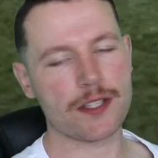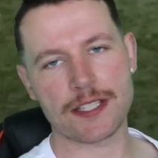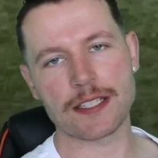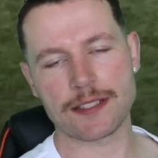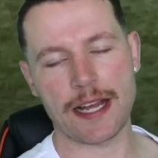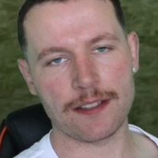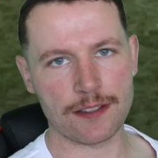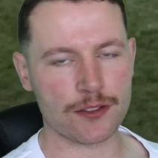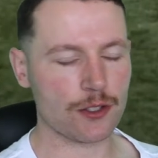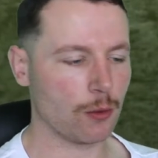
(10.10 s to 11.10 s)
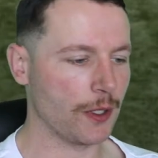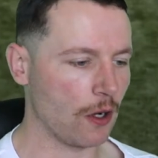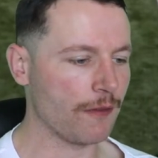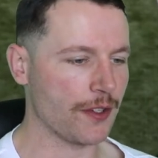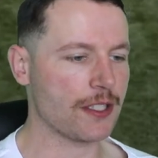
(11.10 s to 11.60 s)
the sixth annual
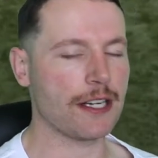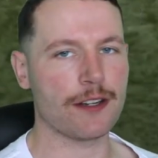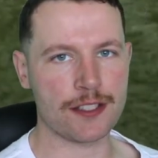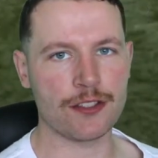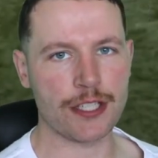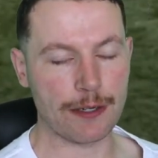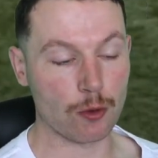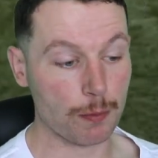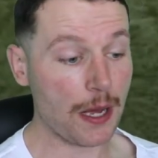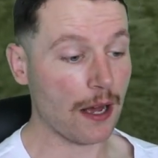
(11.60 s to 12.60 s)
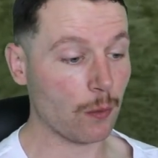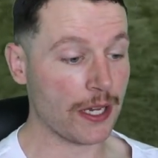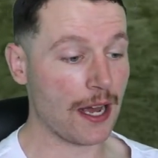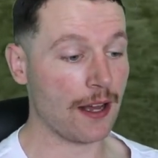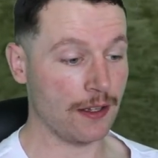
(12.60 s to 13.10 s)
instalment of the series in general, but
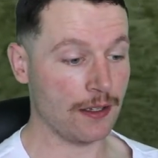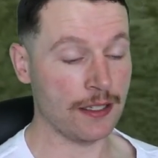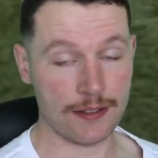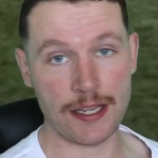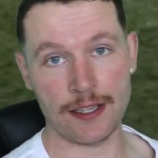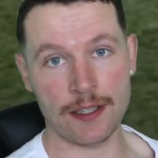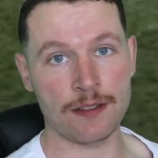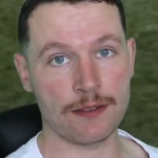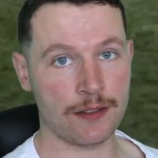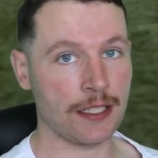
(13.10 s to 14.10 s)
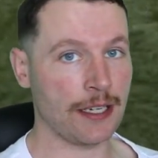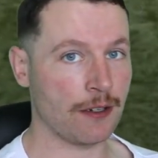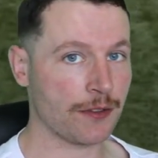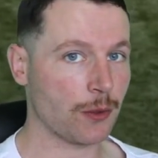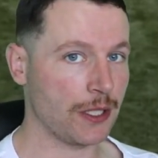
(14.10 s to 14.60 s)
we are indeed in the
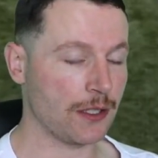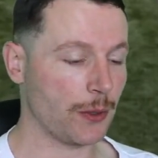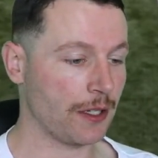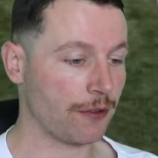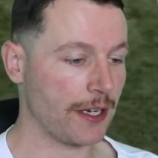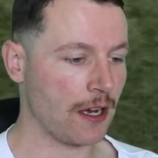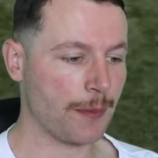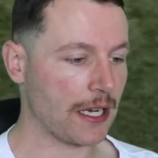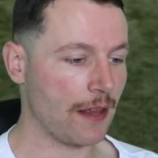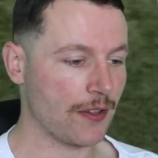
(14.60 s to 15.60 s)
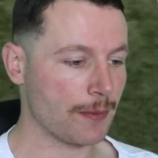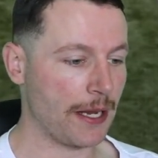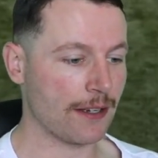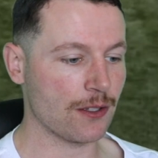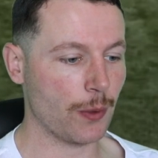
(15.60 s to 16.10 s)
year of 2023. I began this
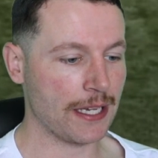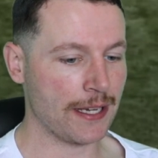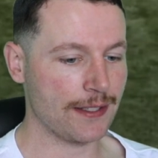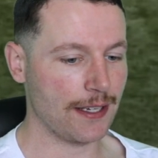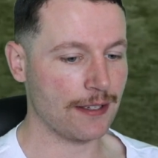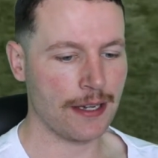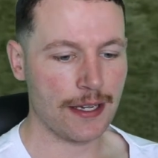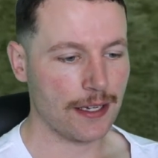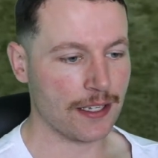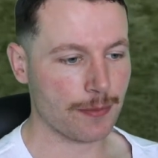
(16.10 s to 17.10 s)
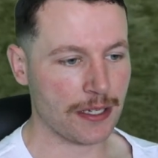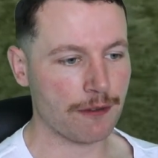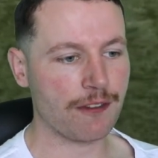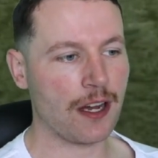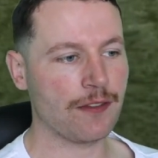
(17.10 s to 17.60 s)
back in 2018. It's been
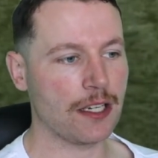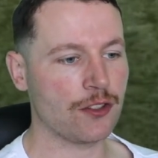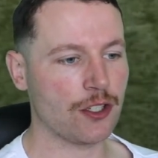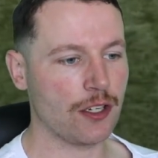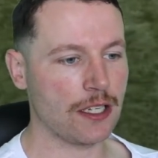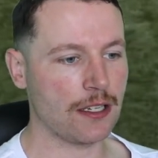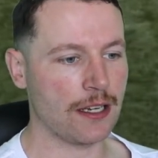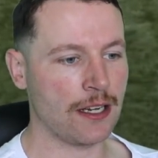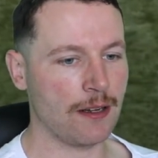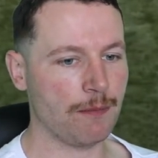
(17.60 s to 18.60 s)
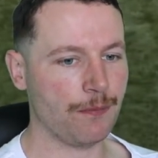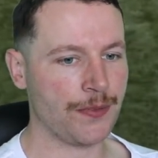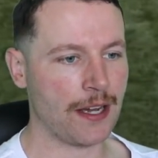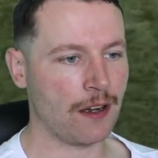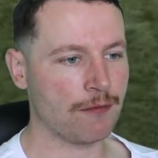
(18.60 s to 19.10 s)
a five-year journey
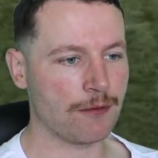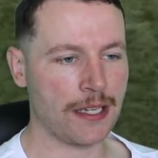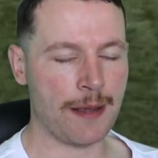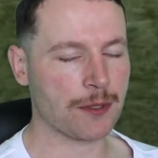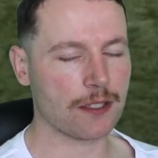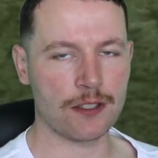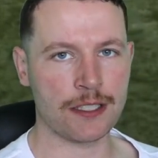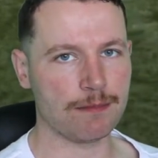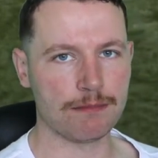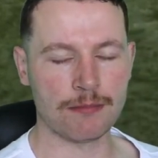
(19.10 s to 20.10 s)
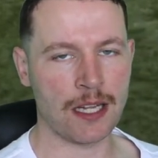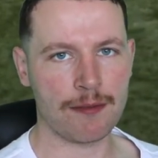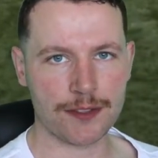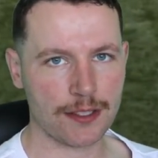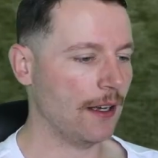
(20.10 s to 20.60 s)
that I've absolutely
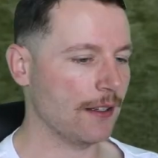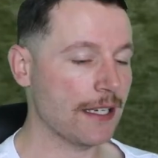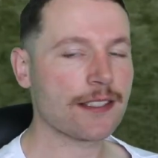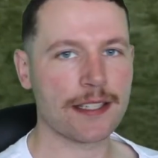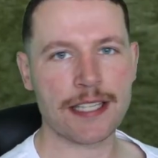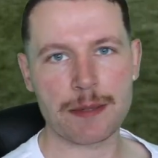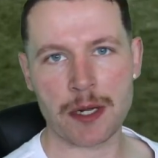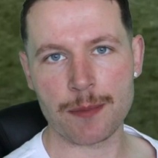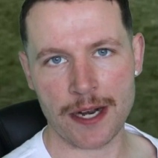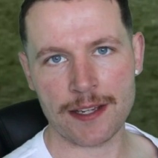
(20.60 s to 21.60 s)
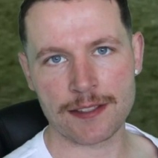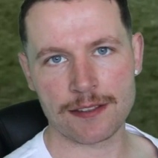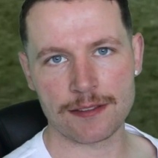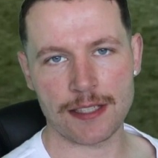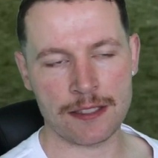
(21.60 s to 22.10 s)
loved. Yes, I take my
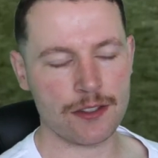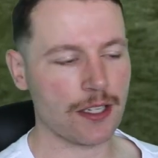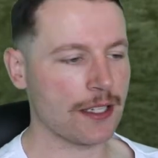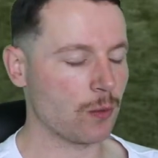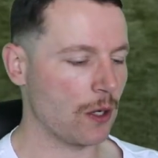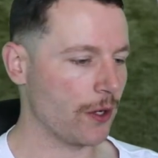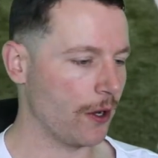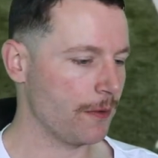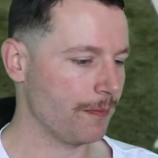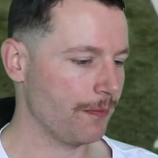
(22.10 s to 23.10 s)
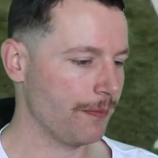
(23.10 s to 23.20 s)
breaks, as you guys well know,